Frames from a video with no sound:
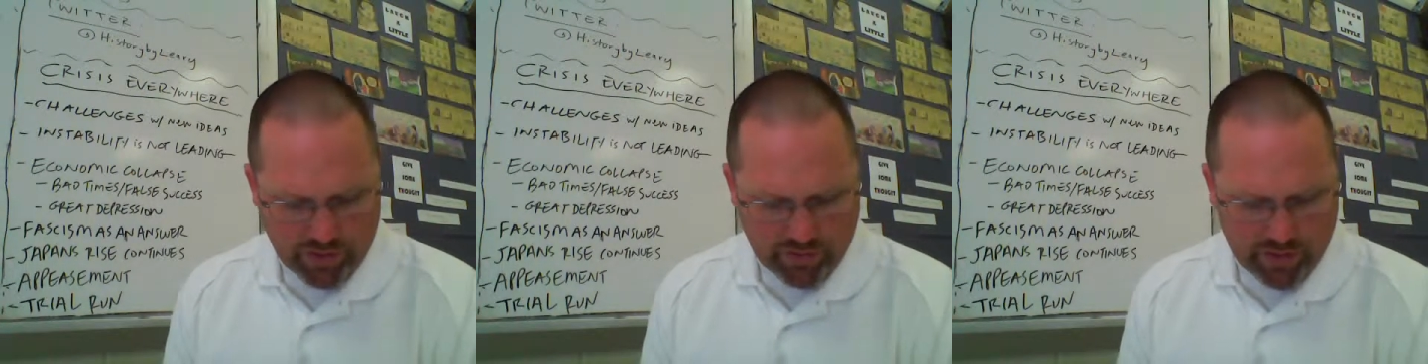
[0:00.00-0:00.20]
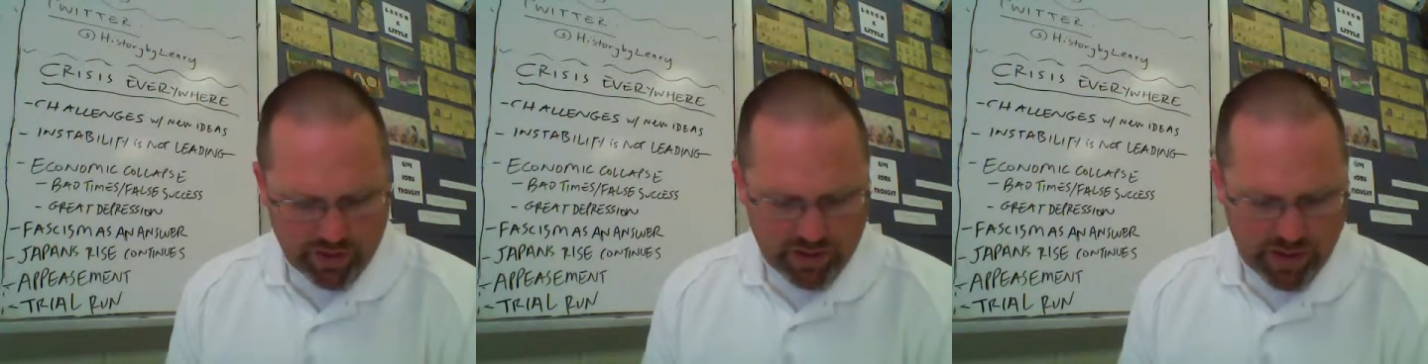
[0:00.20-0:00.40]

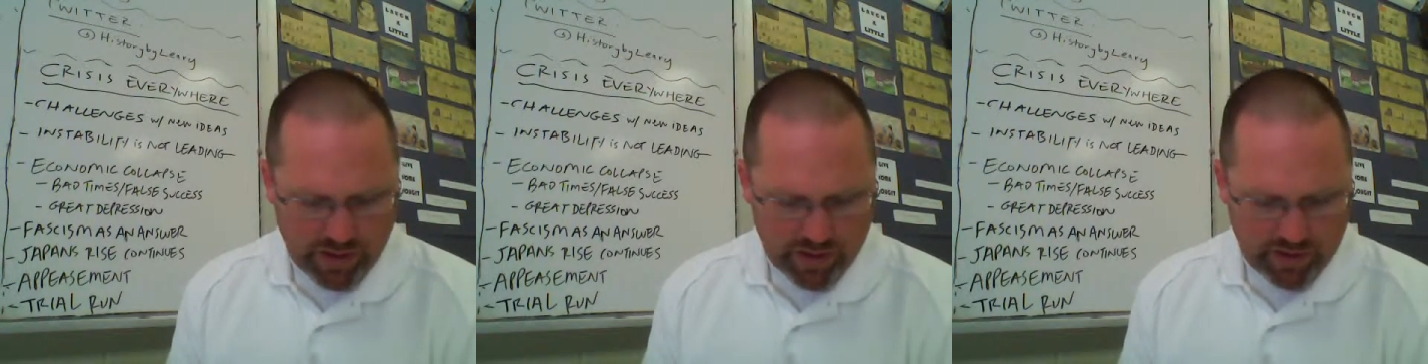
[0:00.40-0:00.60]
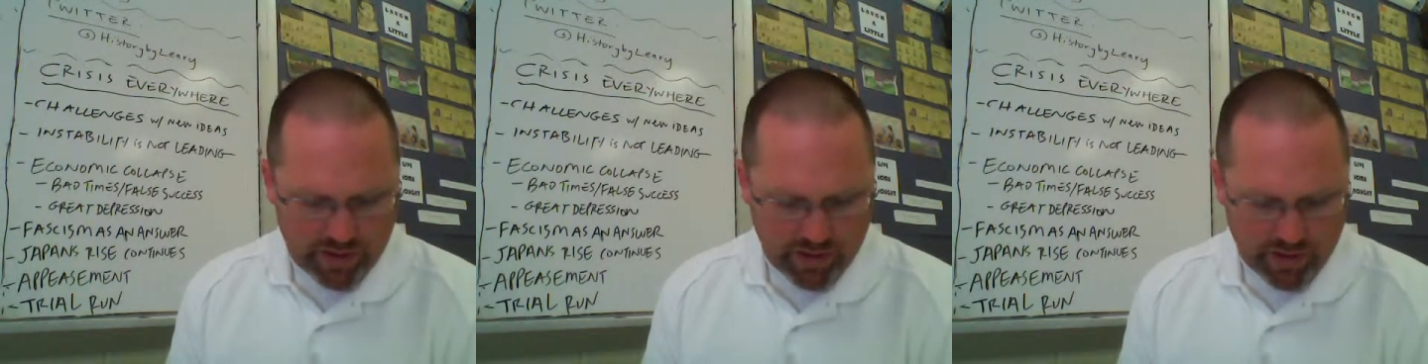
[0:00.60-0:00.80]
of
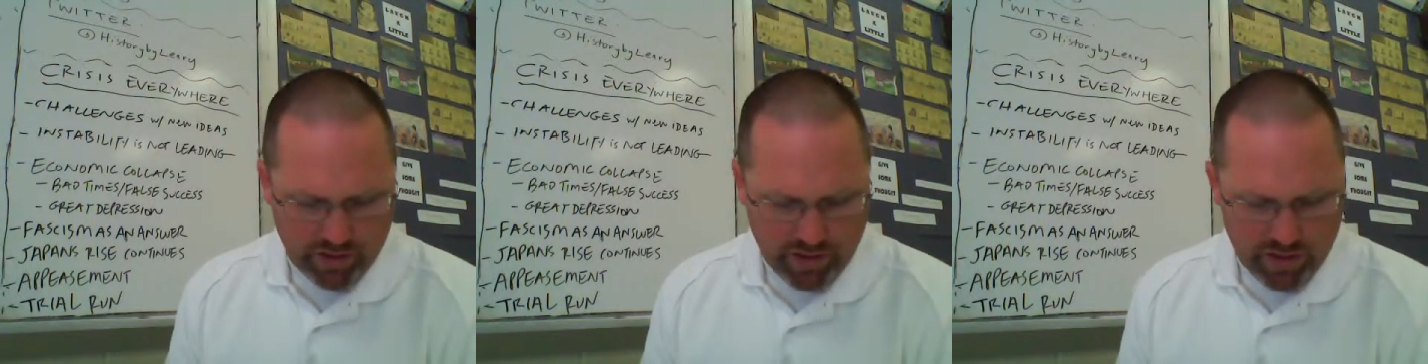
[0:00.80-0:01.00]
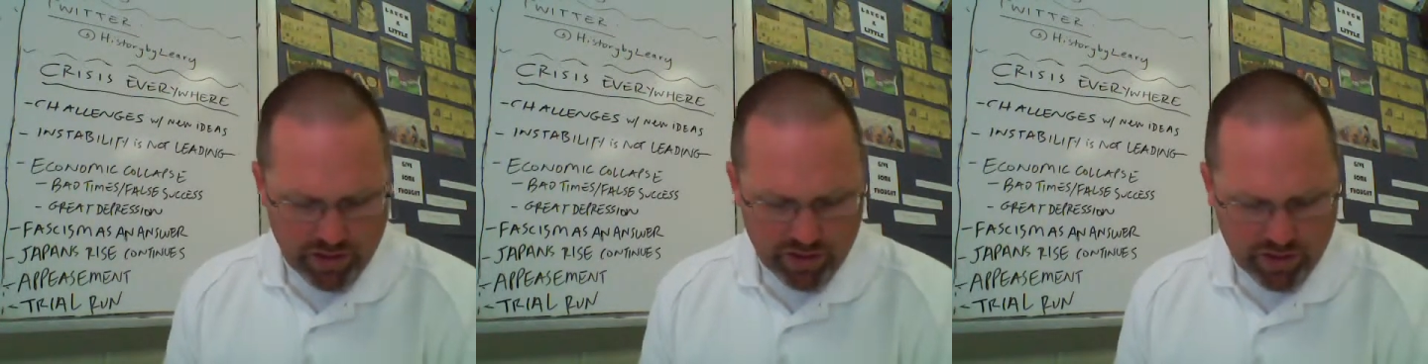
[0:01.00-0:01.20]

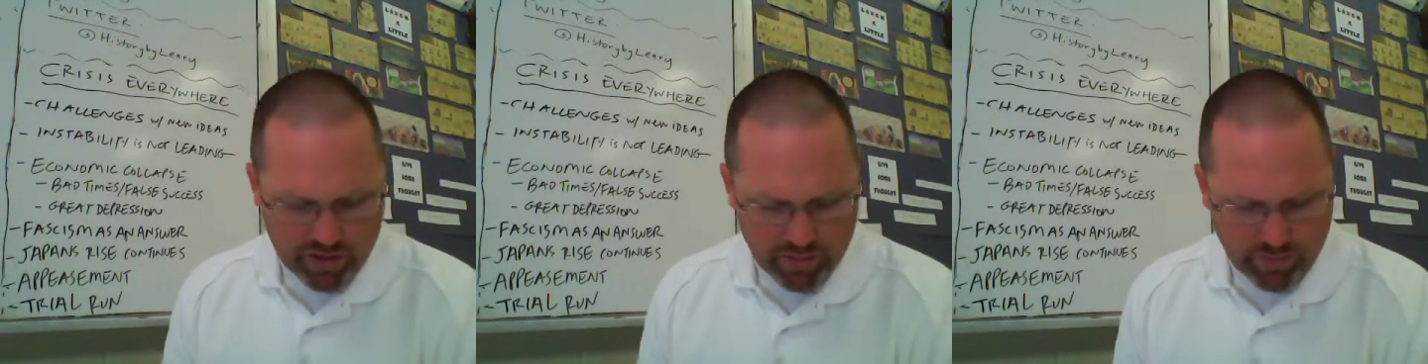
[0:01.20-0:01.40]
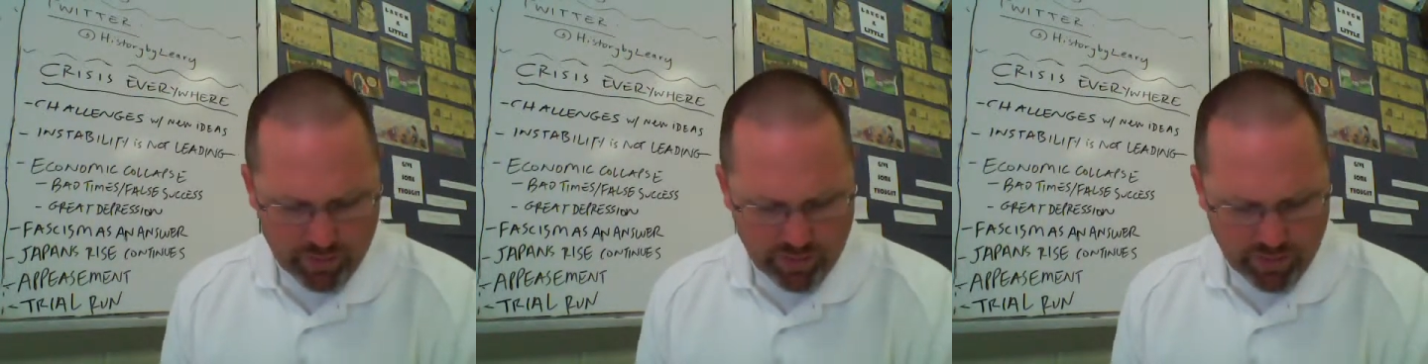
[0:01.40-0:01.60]
totalitarian
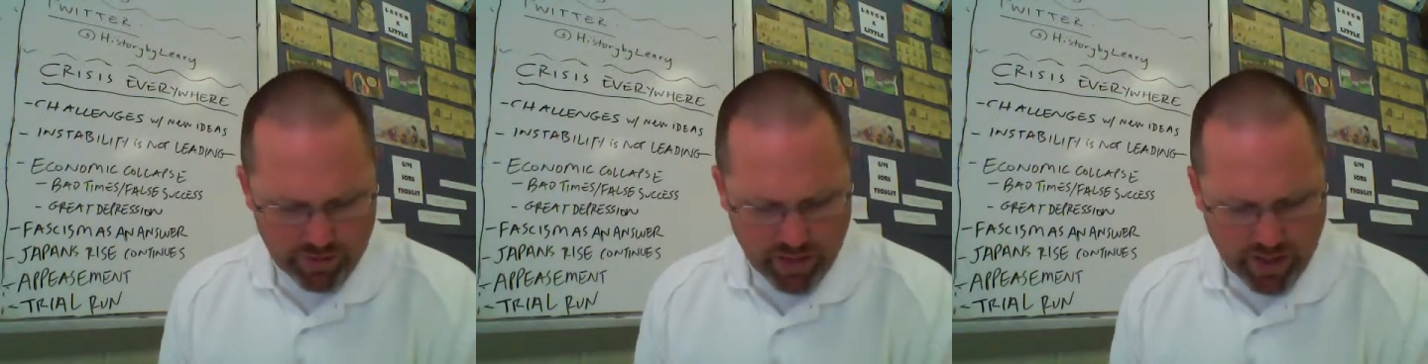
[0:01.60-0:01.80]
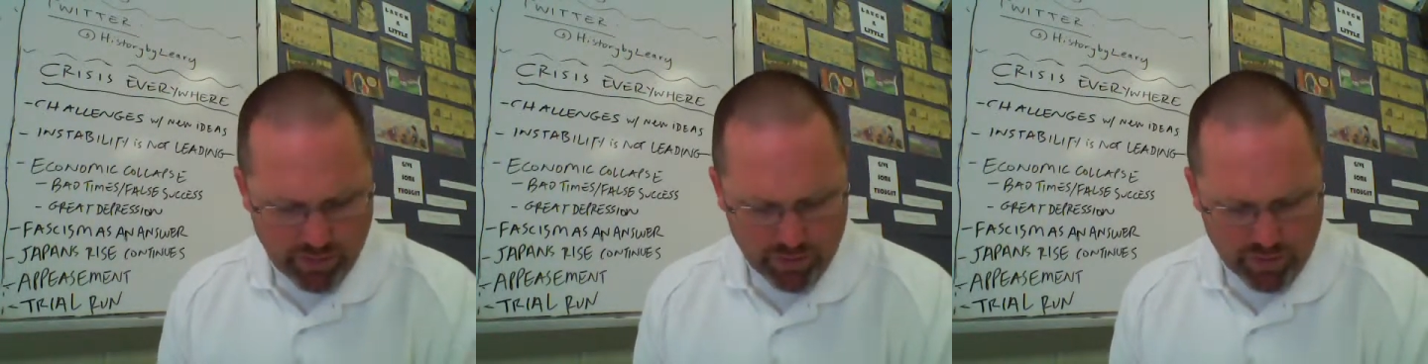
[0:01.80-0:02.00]
leadership to
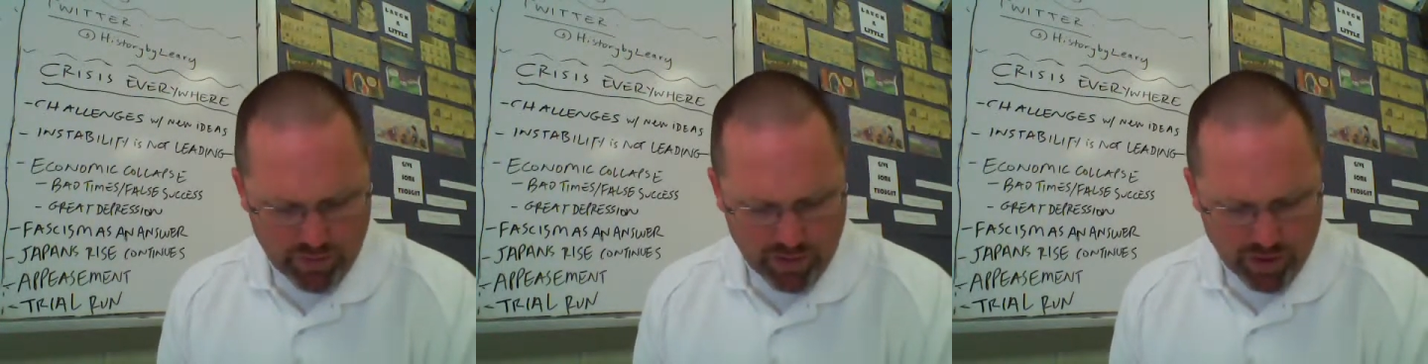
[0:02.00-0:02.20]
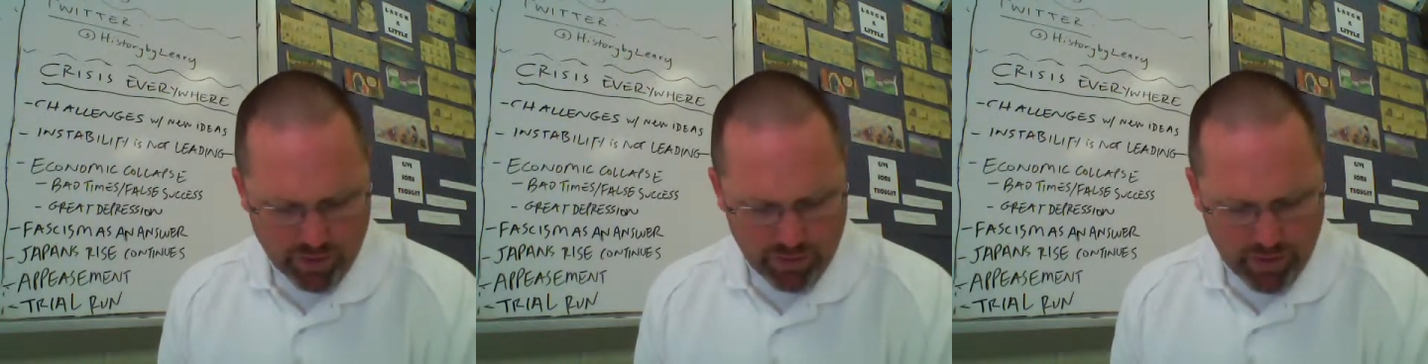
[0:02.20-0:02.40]
establish
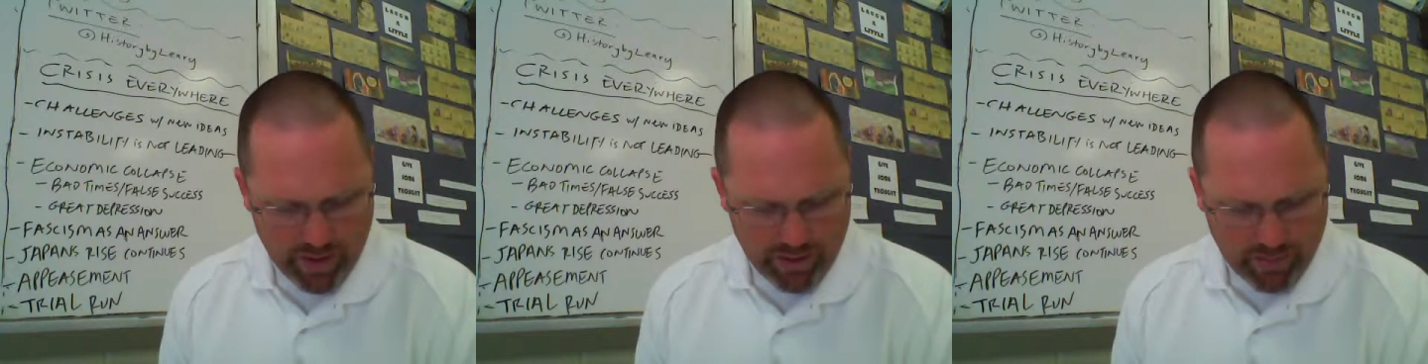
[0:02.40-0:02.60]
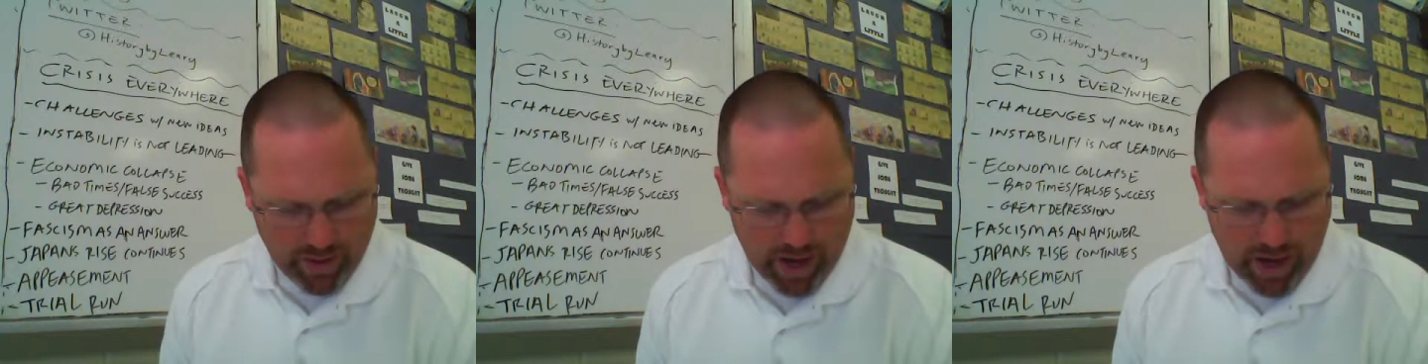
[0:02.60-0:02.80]

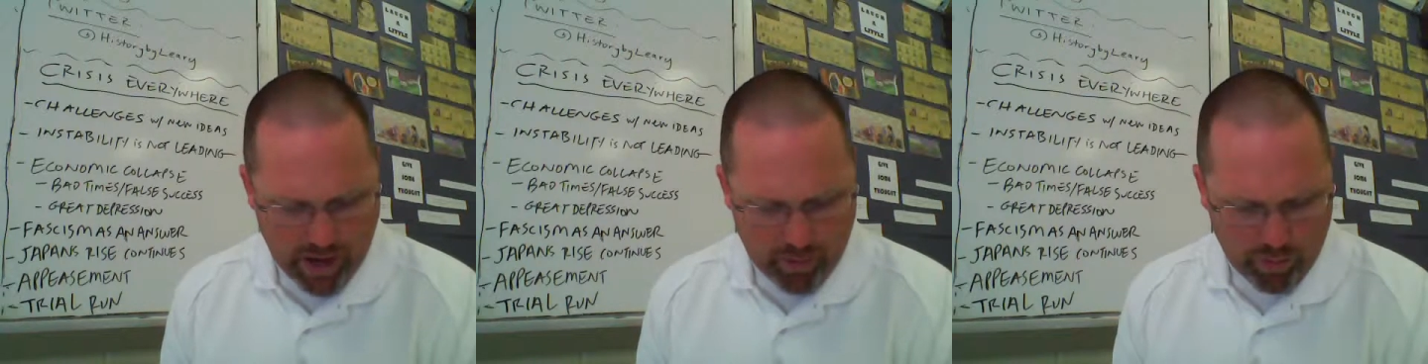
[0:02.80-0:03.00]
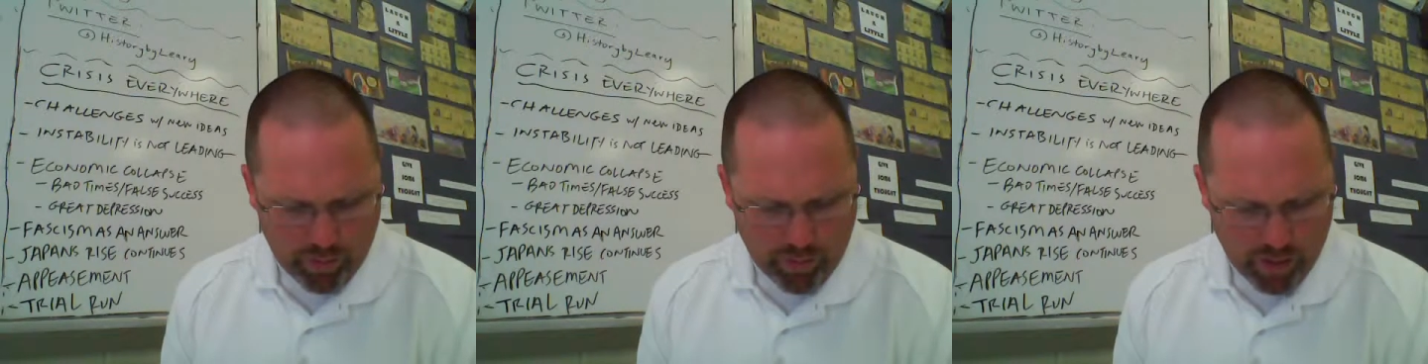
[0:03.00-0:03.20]
German
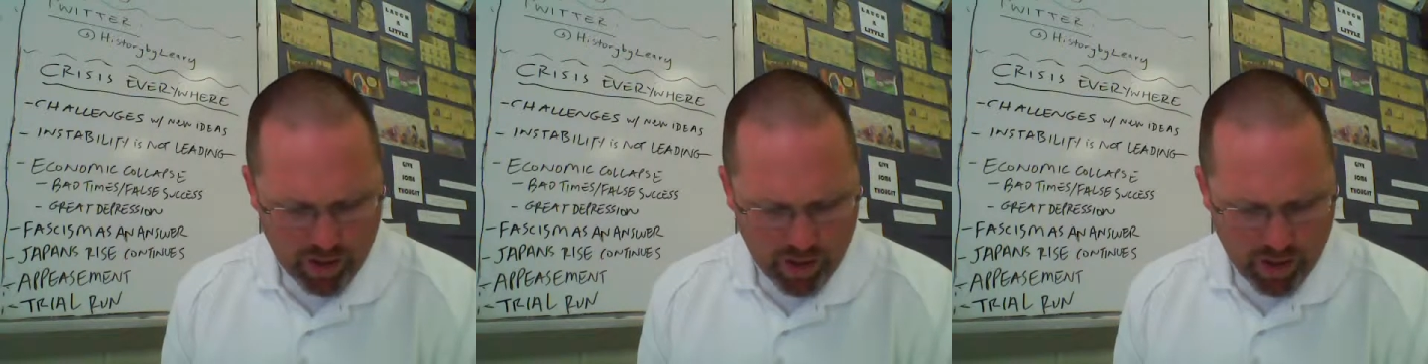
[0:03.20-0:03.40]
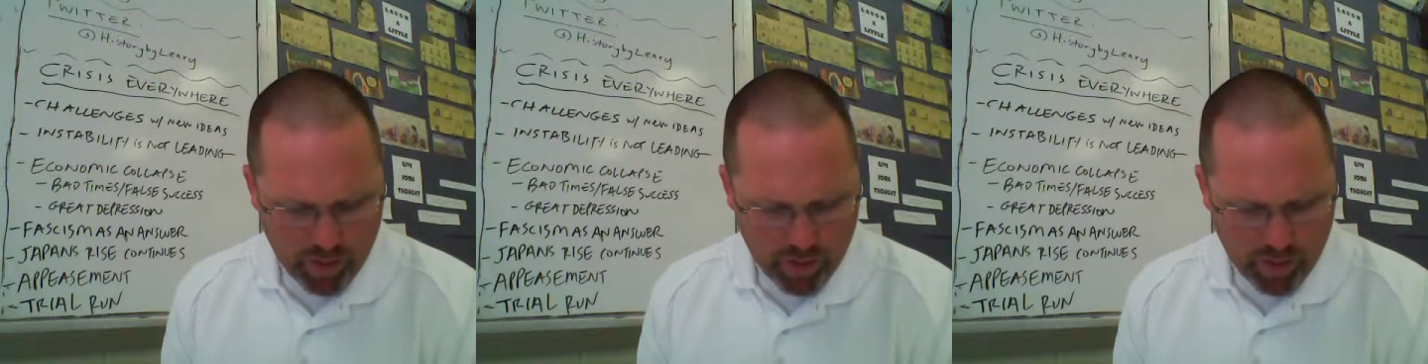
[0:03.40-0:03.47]
power